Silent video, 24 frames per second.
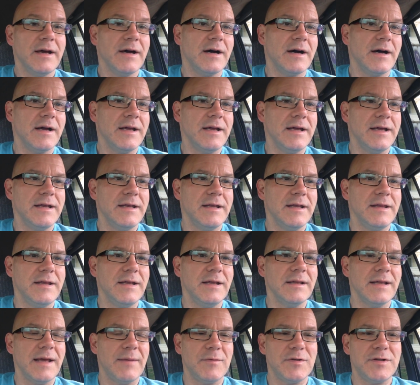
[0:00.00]
uh, in
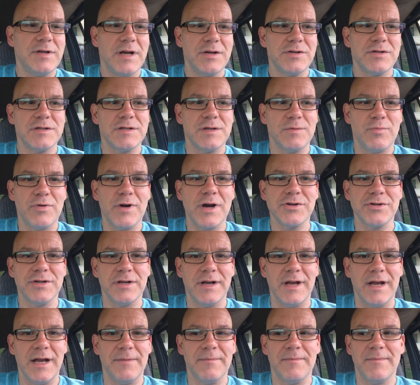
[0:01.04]
the Lamentations in
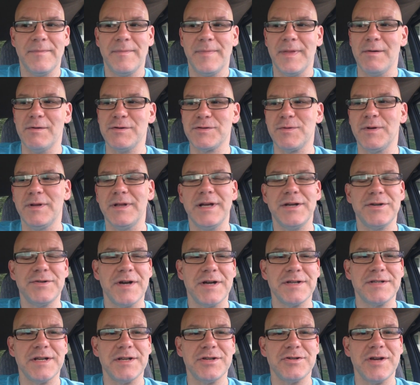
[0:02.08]
Prussia game. It was really
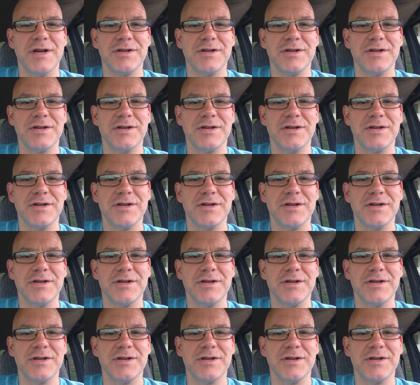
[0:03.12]
interesting.